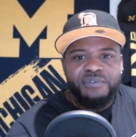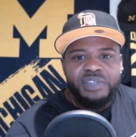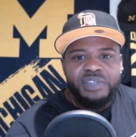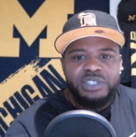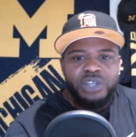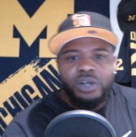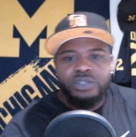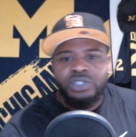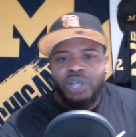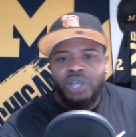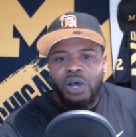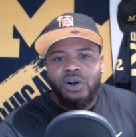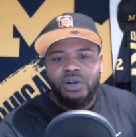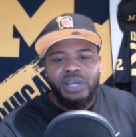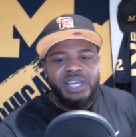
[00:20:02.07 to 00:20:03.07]
It's all
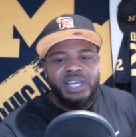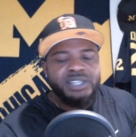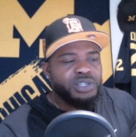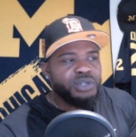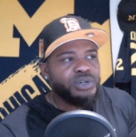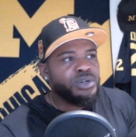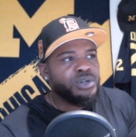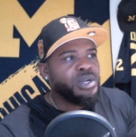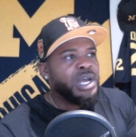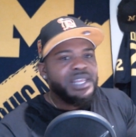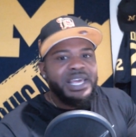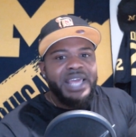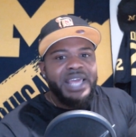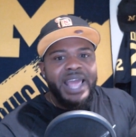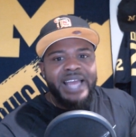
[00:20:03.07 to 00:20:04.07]
talk until
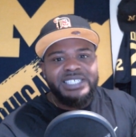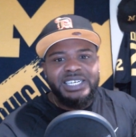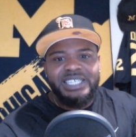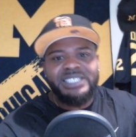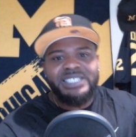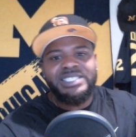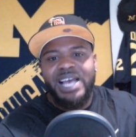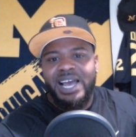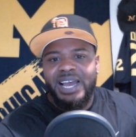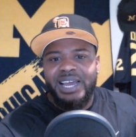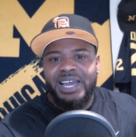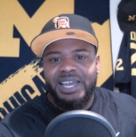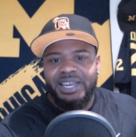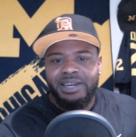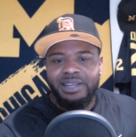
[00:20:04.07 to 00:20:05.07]
they actually sign.